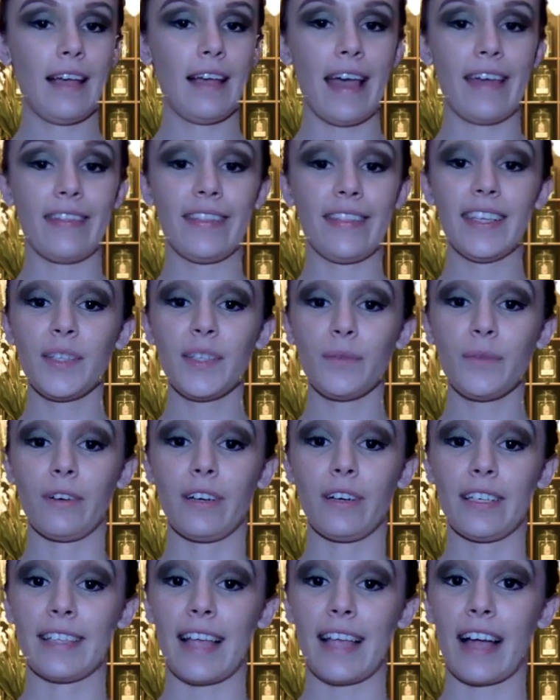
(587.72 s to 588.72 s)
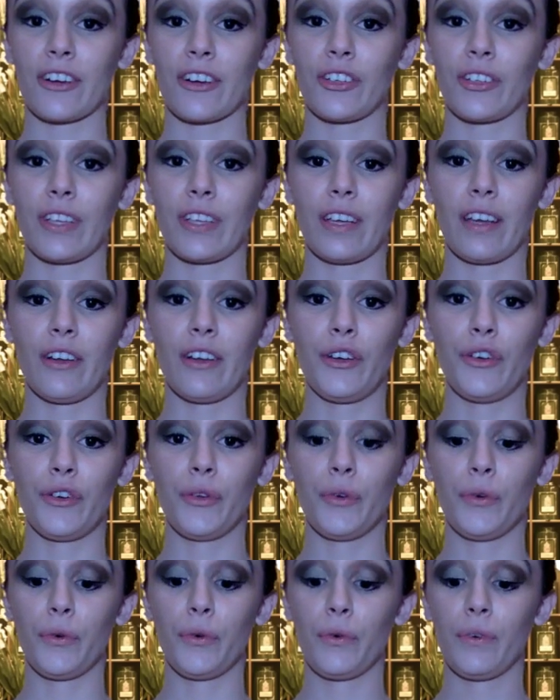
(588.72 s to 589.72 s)
And this one is actually a
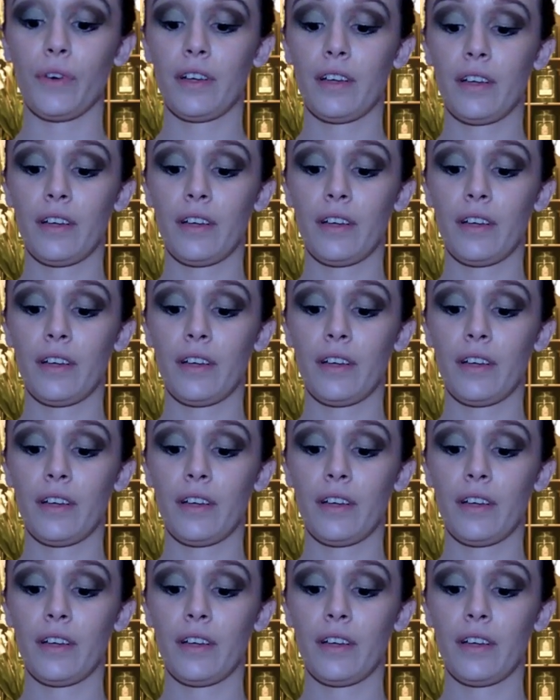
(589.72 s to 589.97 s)
new